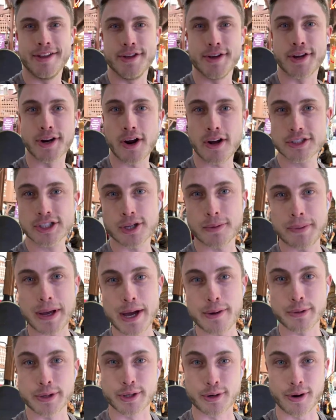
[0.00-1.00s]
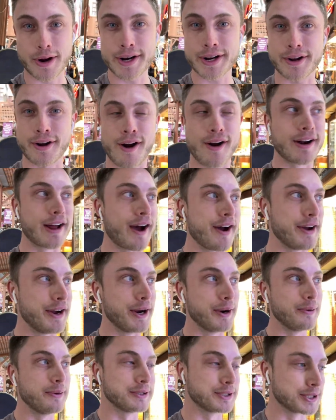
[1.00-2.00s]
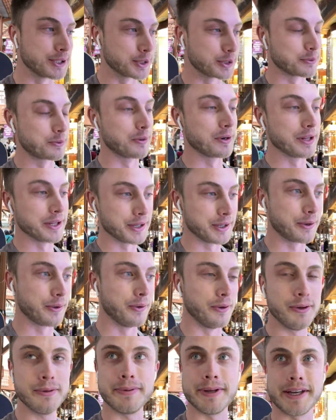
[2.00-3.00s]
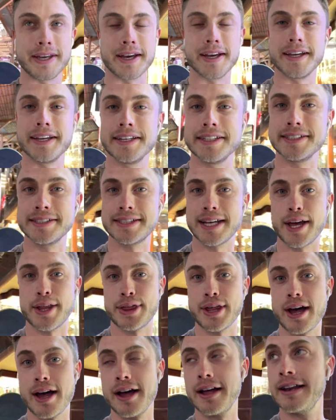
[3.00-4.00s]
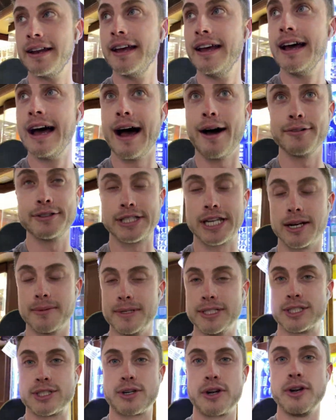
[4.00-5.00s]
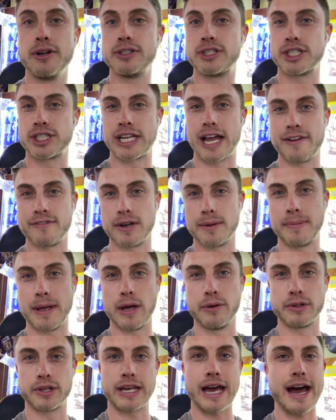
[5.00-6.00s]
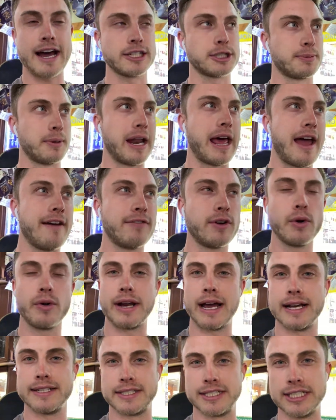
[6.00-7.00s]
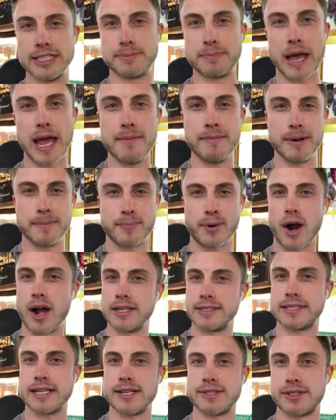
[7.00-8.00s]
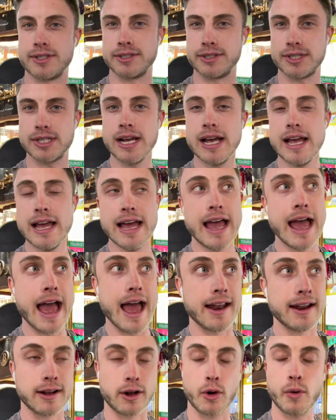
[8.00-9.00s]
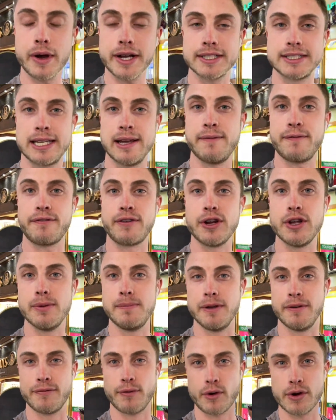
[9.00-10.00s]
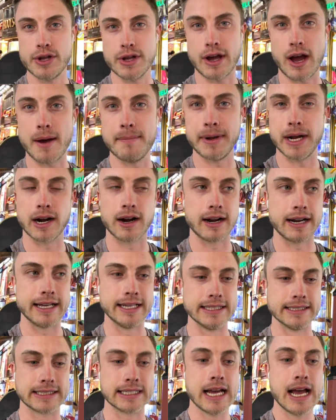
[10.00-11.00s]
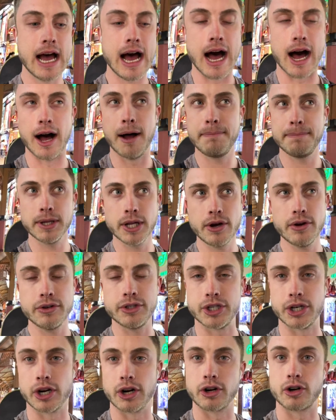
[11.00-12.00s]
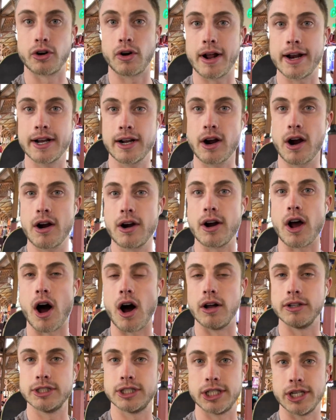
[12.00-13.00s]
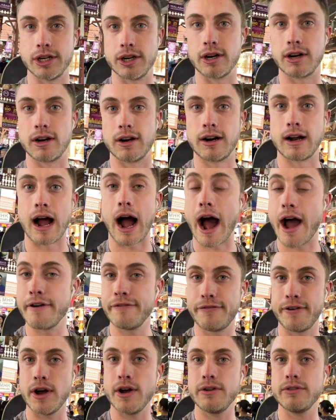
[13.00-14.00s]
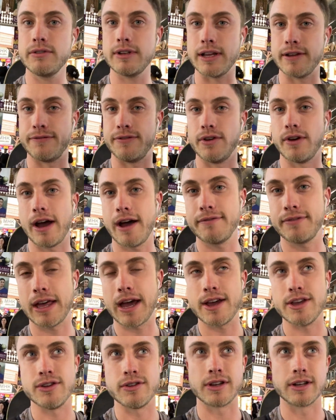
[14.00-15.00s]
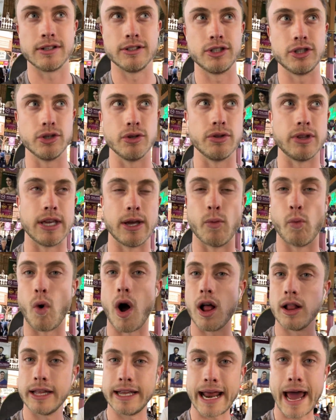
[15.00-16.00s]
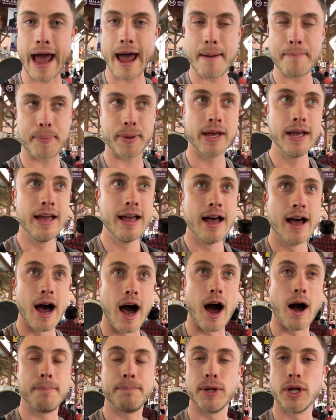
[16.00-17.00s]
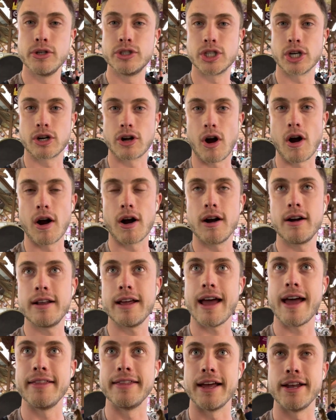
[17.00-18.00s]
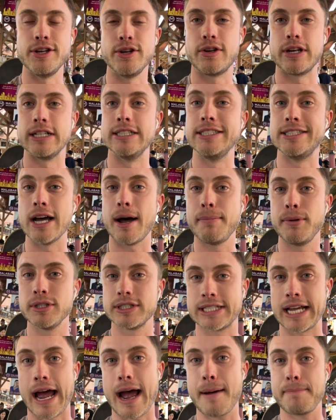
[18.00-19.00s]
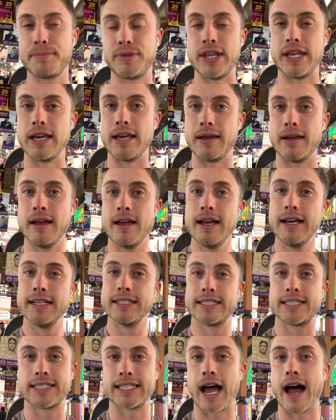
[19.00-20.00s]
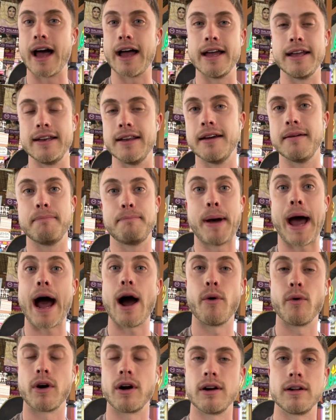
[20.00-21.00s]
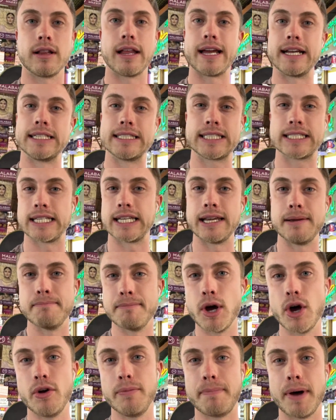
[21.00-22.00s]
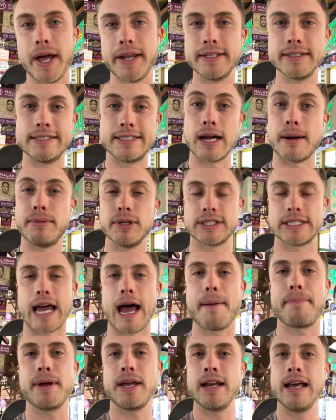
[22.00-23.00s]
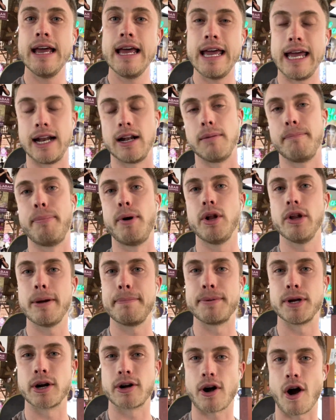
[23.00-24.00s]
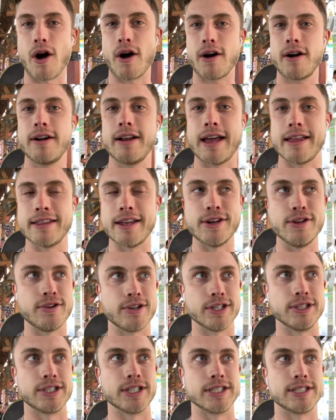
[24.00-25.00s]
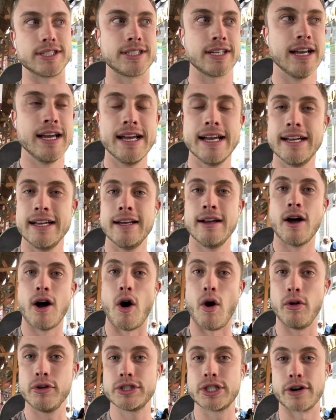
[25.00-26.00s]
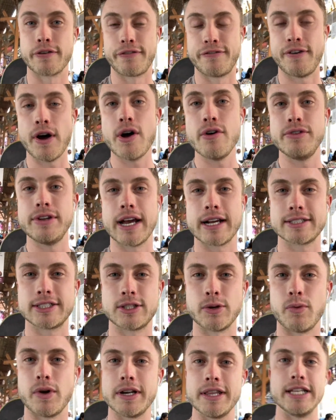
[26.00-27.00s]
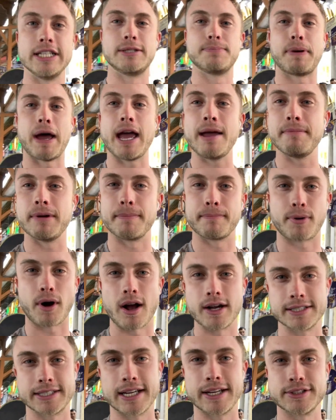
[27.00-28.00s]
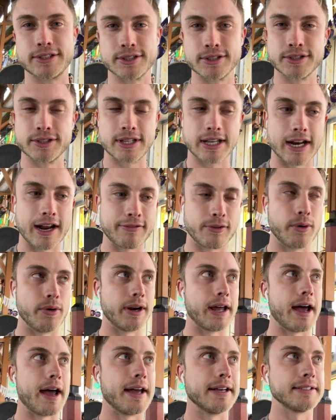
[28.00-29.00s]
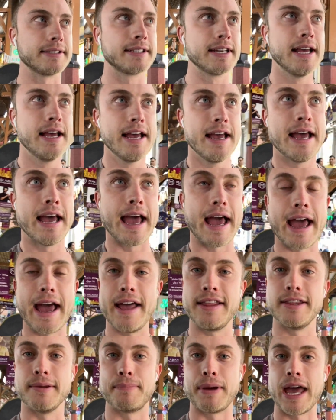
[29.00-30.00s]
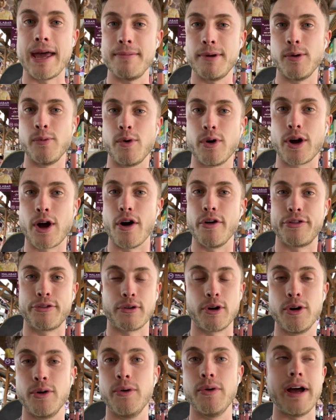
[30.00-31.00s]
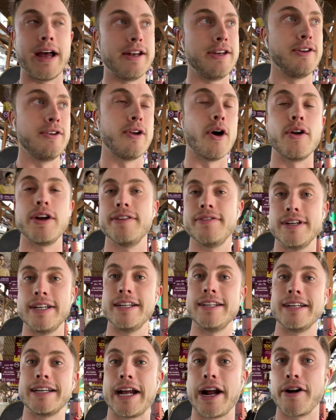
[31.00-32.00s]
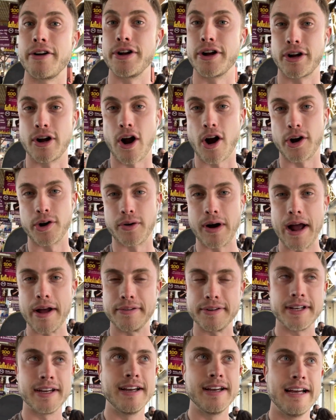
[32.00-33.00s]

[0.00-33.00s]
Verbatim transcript: can also pay with credit card out here, which is really cool because I thought I was gonna be screwed just having to pay with cash, but everyone has these payment processors. And a quick tip for you before you come here is upload your credit card onto your iPhone. If you have that, you can do the wallet app, upload your card, and then you can double tap the side power, like sleep mode button, double tap it. It'll pull up your card and then you can just hold your phone next to one of these payment processors that everyone has, and the payment will go through and you don't even need to carry your card around.